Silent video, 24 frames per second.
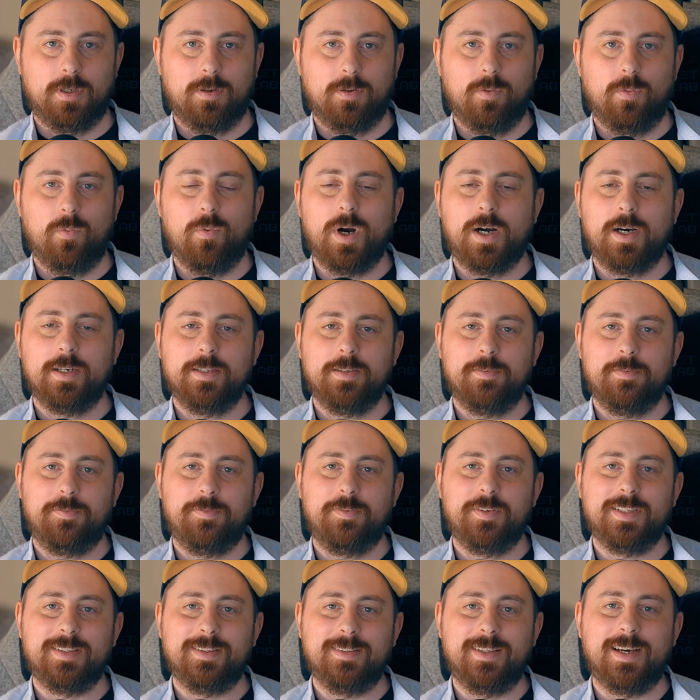What
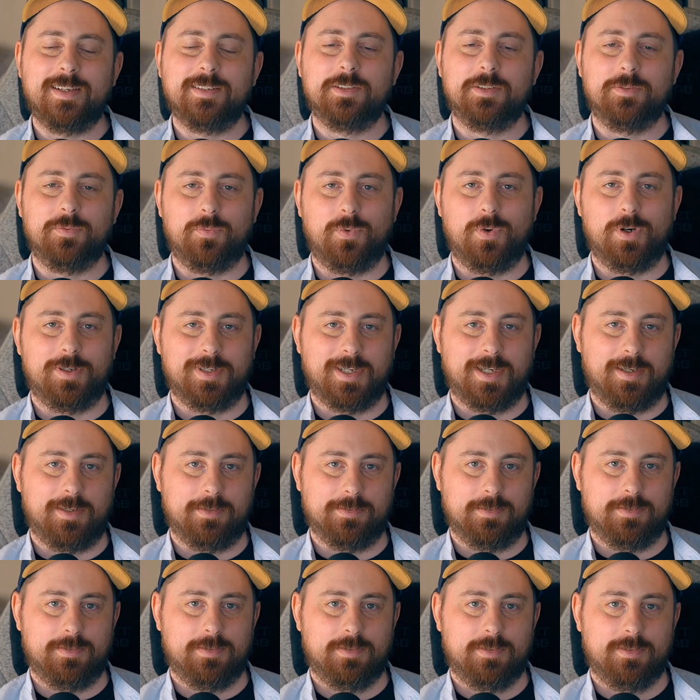if it doesn't work
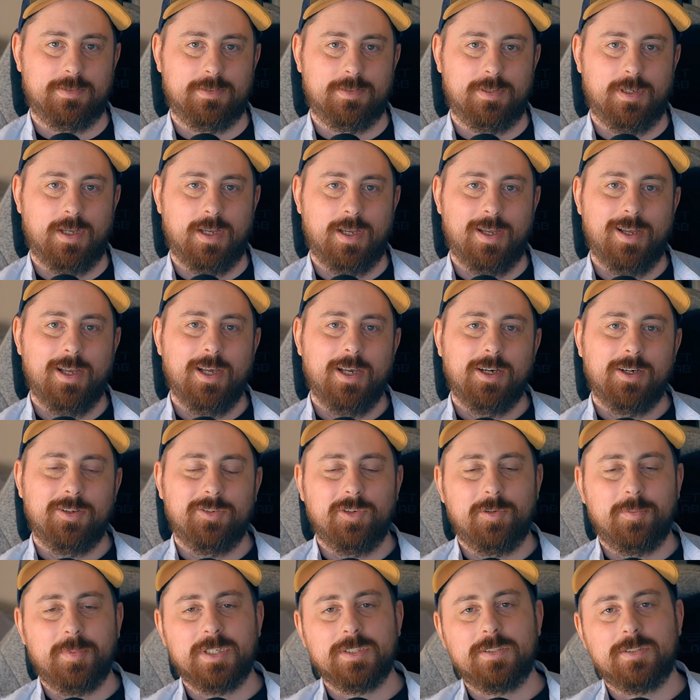out?
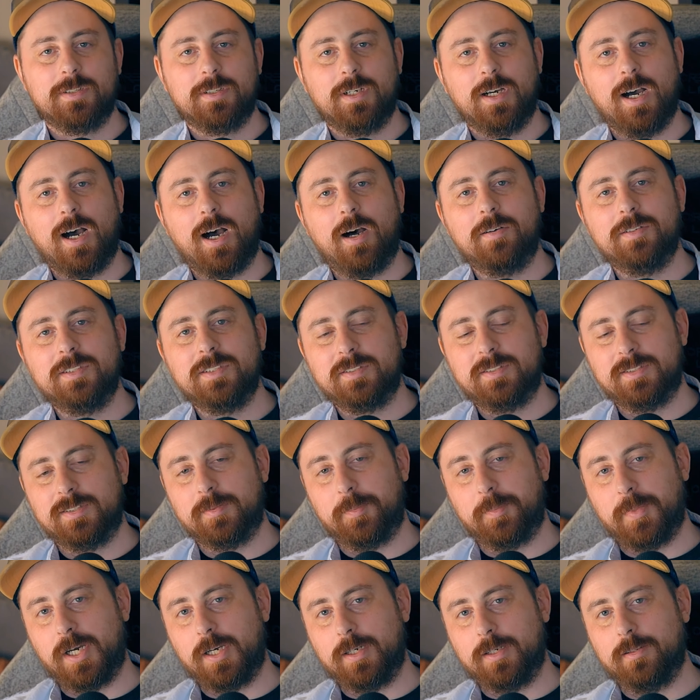No matter how
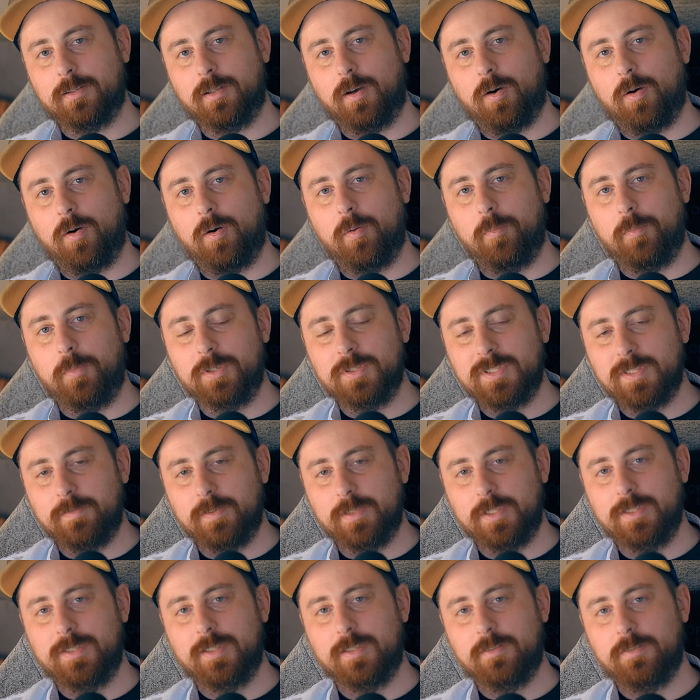determined or
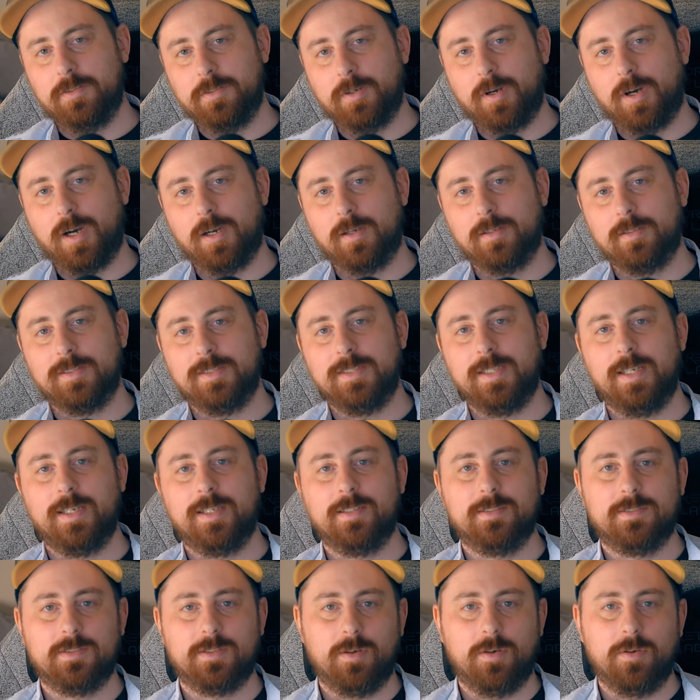motivated you are,
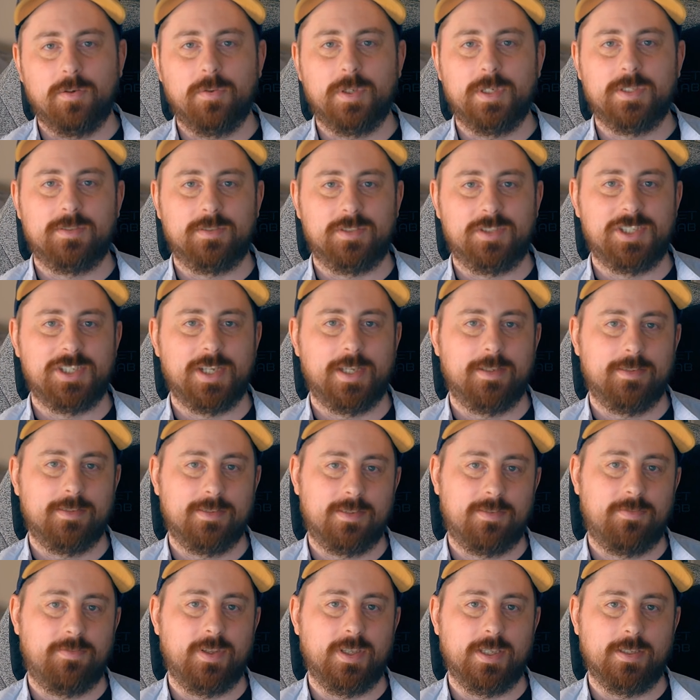there's always a
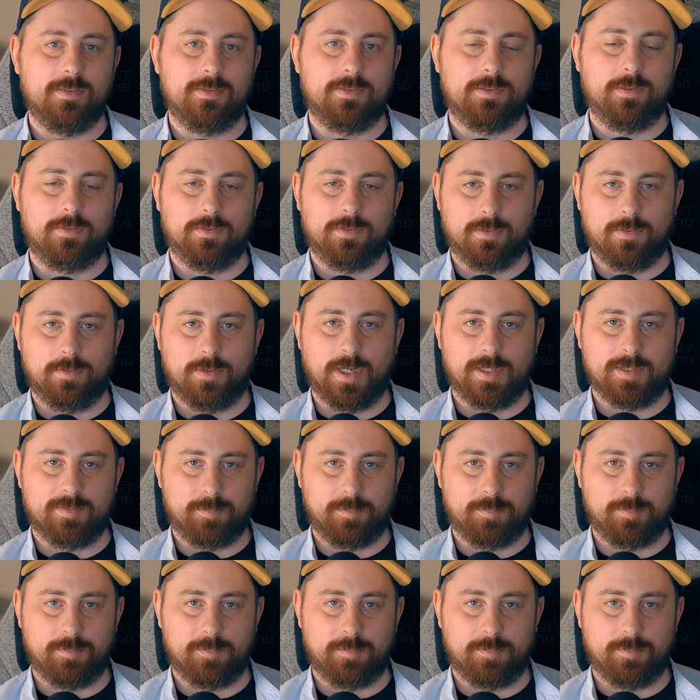chance things don't go as